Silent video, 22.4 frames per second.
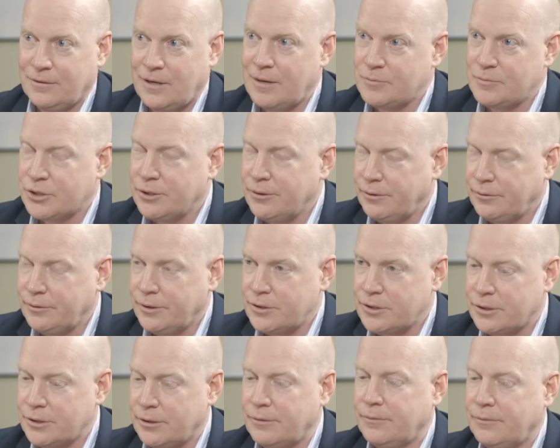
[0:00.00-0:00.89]
Absolutely.
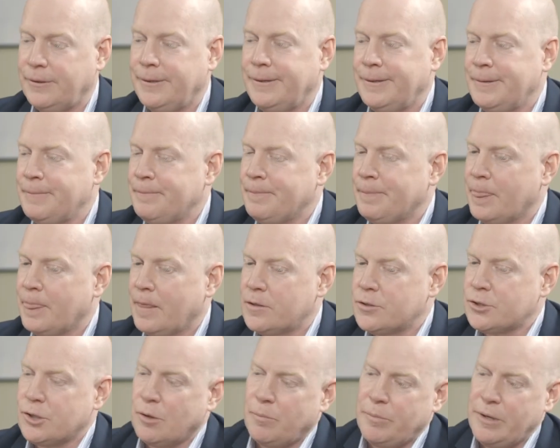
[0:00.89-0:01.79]
So,
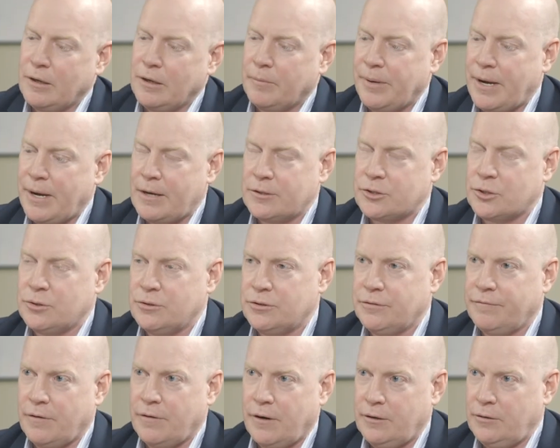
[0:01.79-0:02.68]
so being a pastor
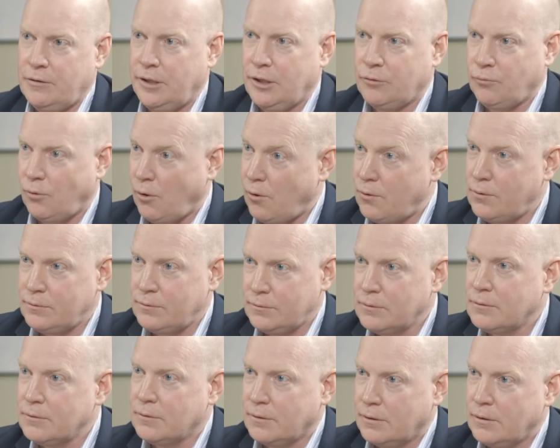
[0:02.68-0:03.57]
is a very unique role.
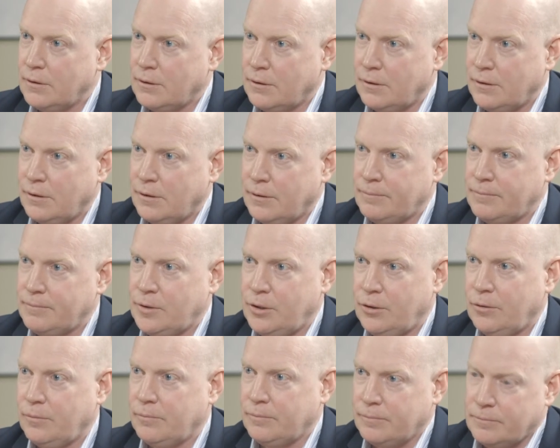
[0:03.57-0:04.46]
Um,
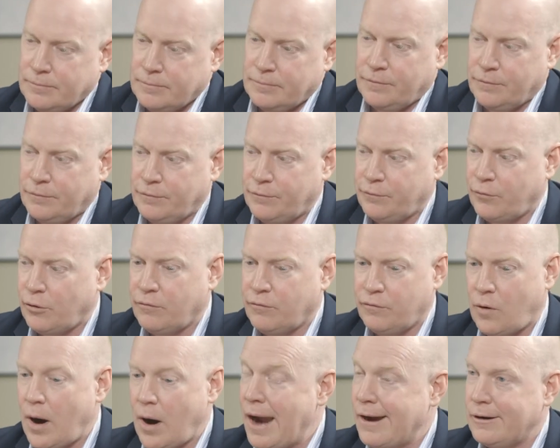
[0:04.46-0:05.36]
you know, for a
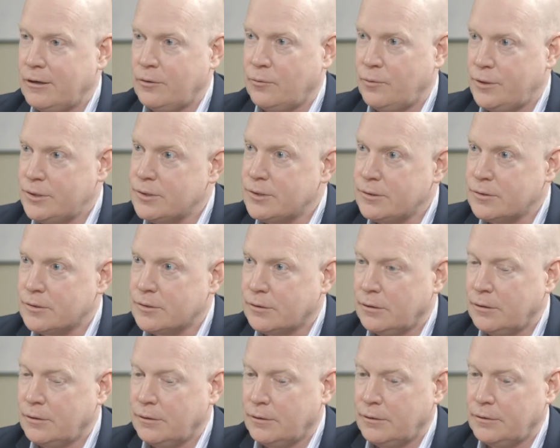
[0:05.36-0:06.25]
variety of reasons,
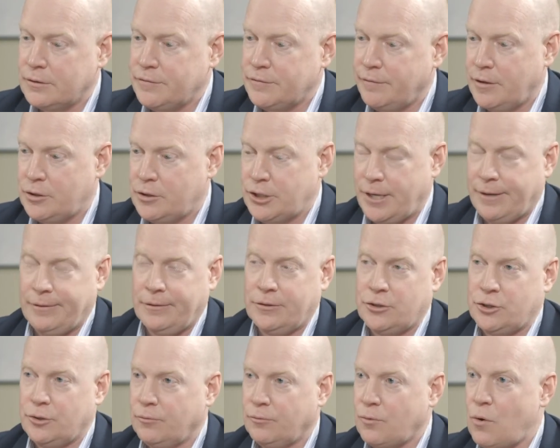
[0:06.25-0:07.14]
uh, it's a very
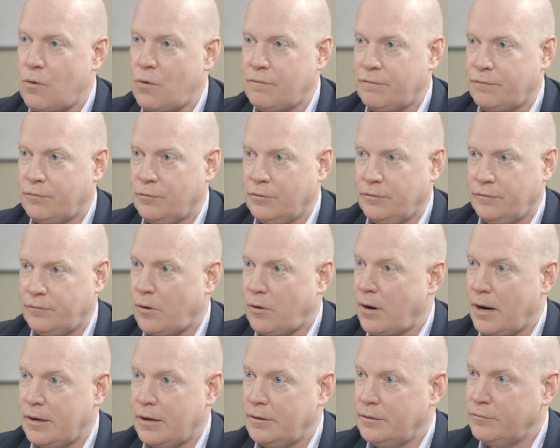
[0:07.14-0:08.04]
challenging role for a
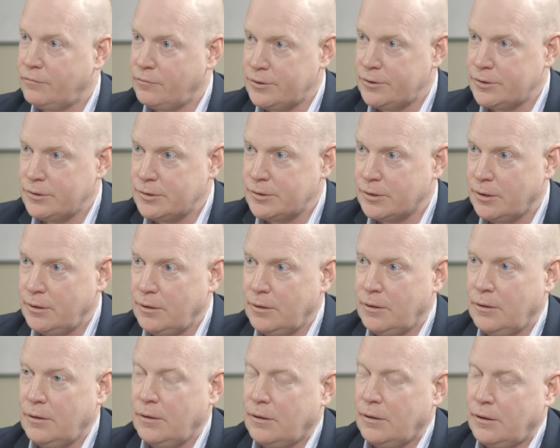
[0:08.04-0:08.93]
variety of reasons,
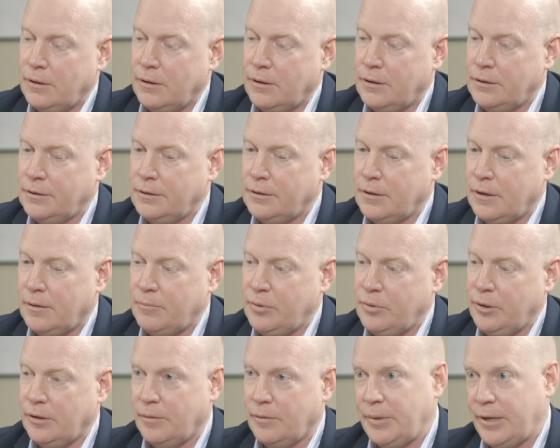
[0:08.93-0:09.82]
and uh,
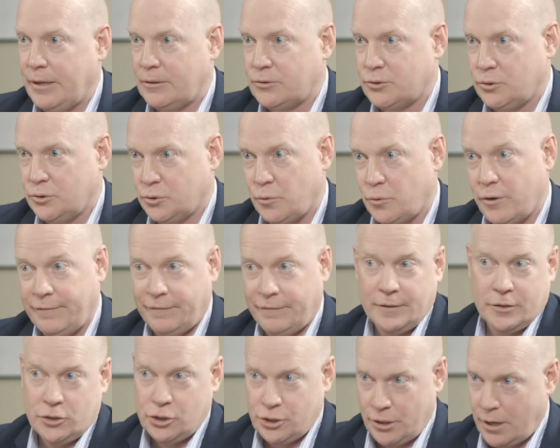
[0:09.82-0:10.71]
being a pastor's wife
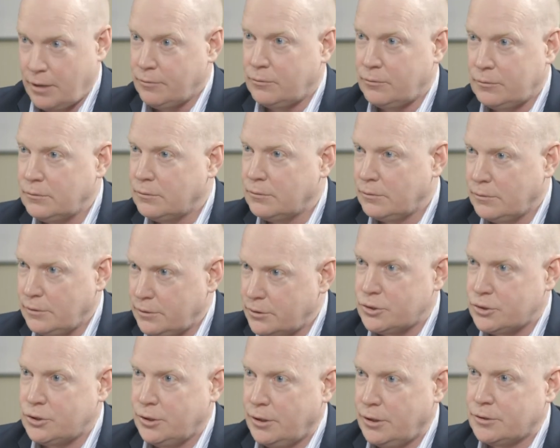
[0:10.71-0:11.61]
in general
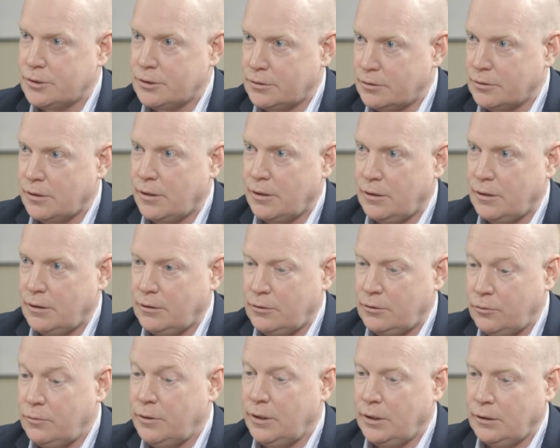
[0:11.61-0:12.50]
is just a
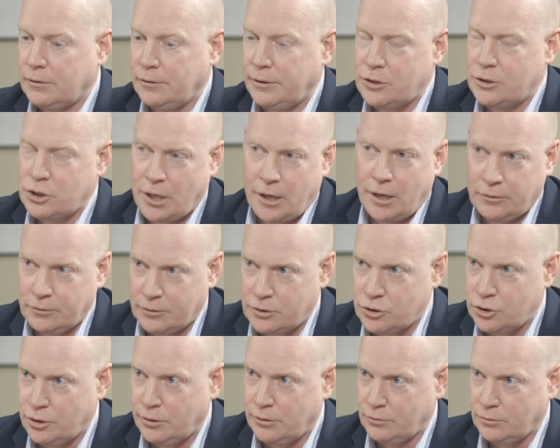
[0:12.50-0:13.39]
uniquely
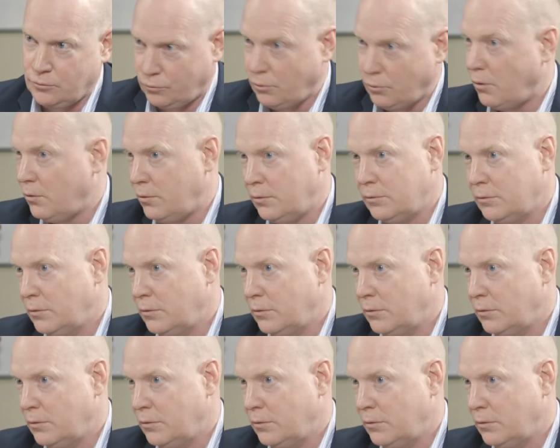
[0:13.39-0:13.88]
challenging role.